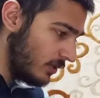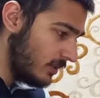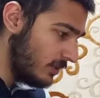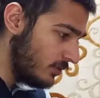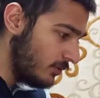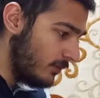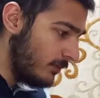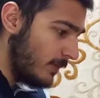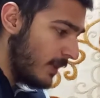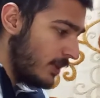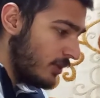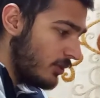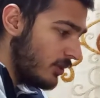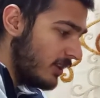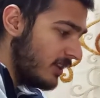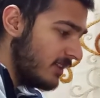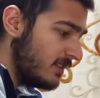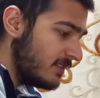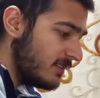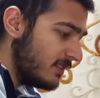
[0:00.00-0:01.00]
okay, so my
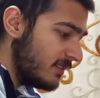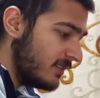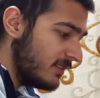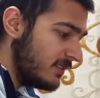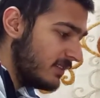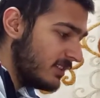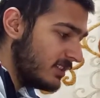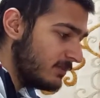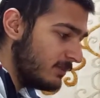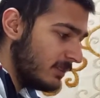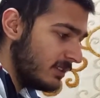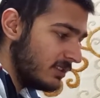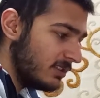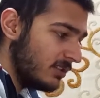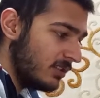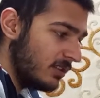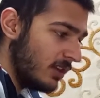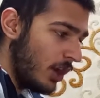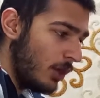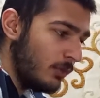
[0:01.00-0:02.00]
unit is this
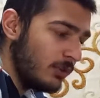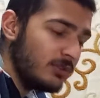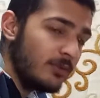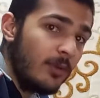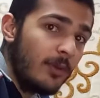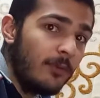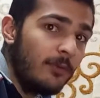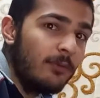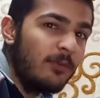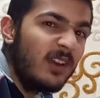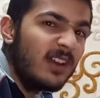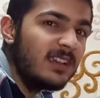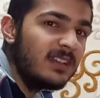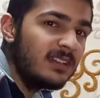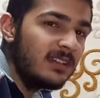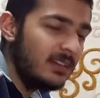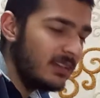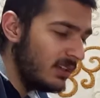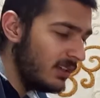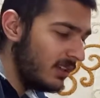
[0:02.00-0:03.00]
much. How much my
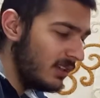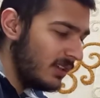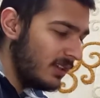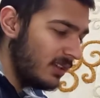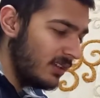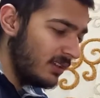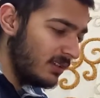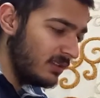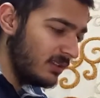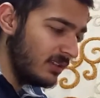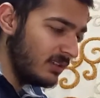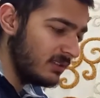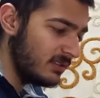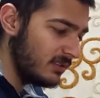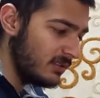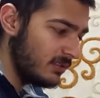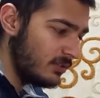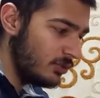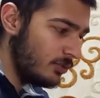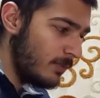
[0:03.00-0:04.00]
1
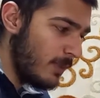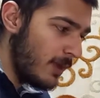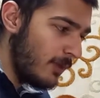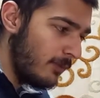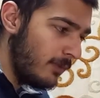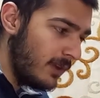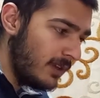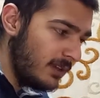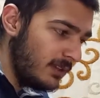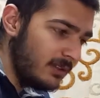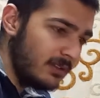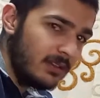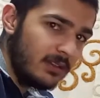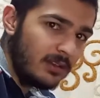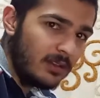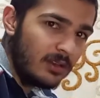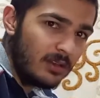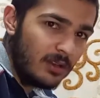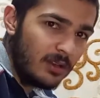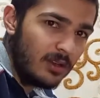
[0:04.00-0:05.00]
is? So my 1
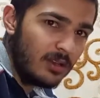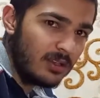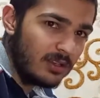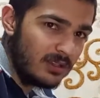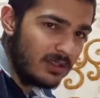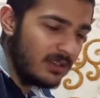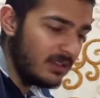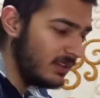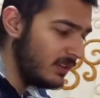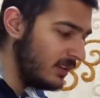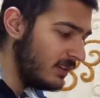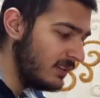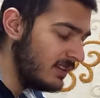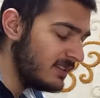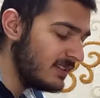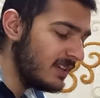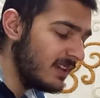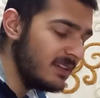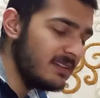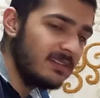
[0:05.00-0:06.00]
in
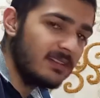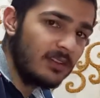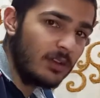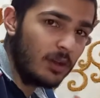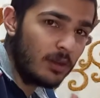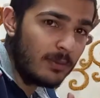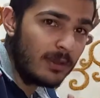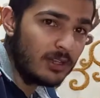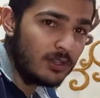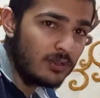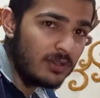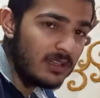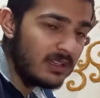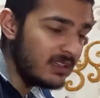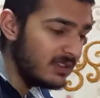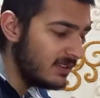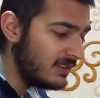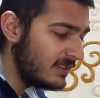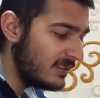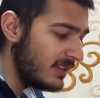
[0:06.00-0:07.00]
this case, or my
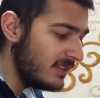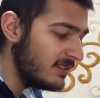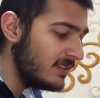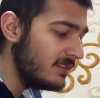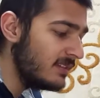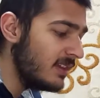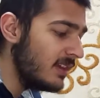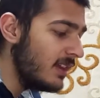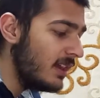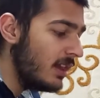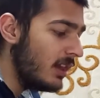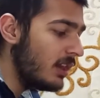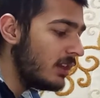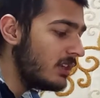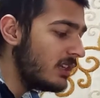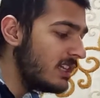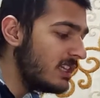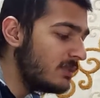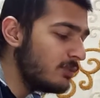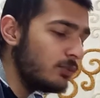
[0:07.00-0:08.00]
unit in this case, is
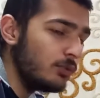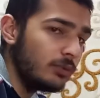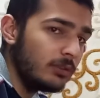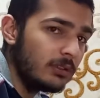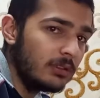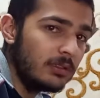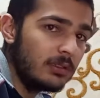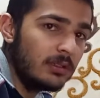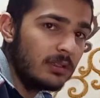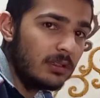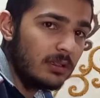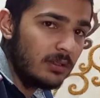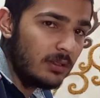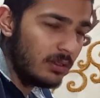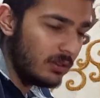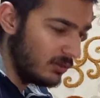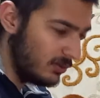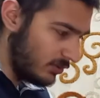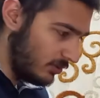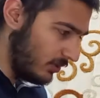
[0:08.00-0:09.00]
a teaspoon.
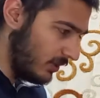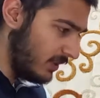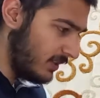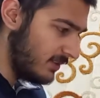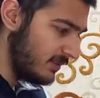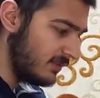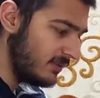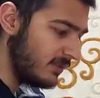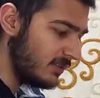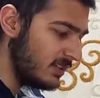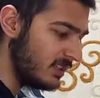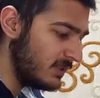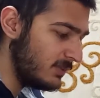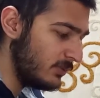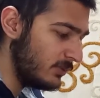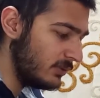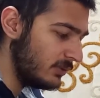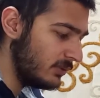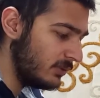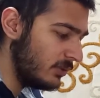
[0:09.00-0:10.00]
Okay, this is a
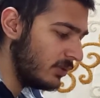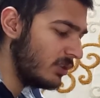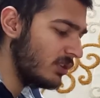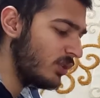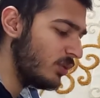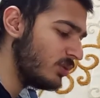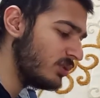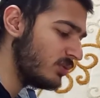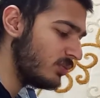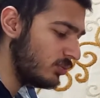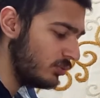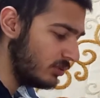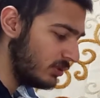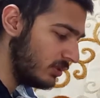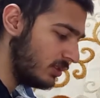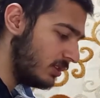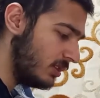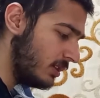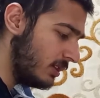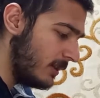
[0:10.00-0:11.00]
teaspoon or a normal
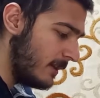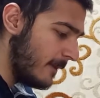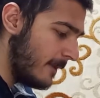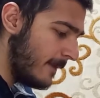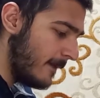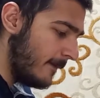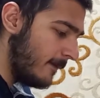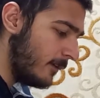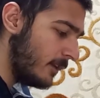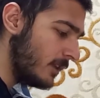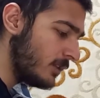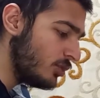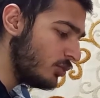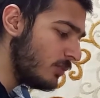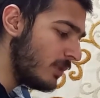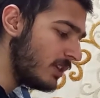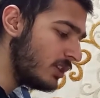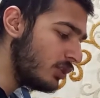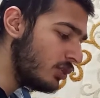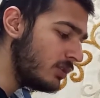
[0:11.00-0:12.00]
spoon. Okay,
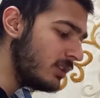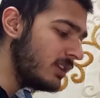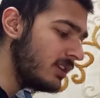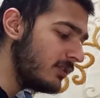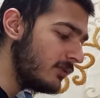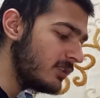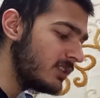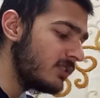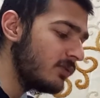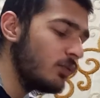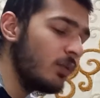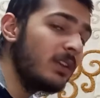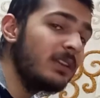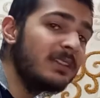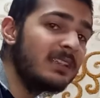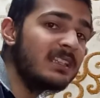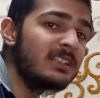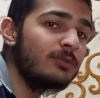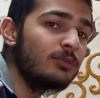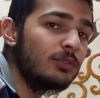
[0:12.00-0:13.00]
so my unit, which is
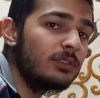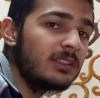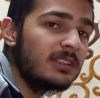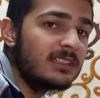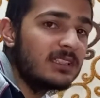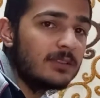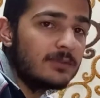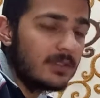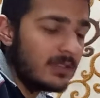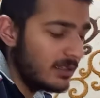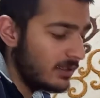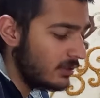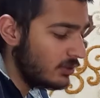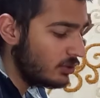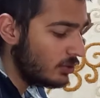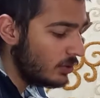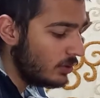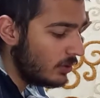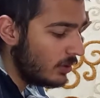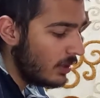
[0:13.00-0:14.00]
1 teaspoon, is different.
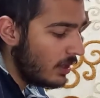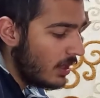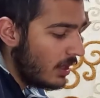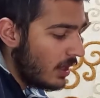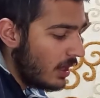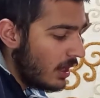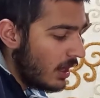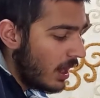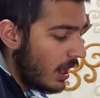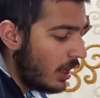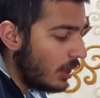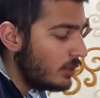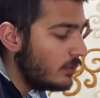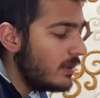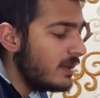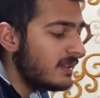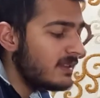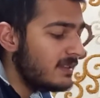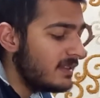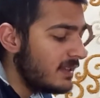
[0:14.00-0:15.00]
So how
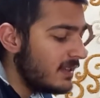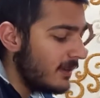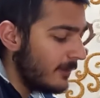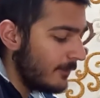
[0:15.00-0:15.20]
do I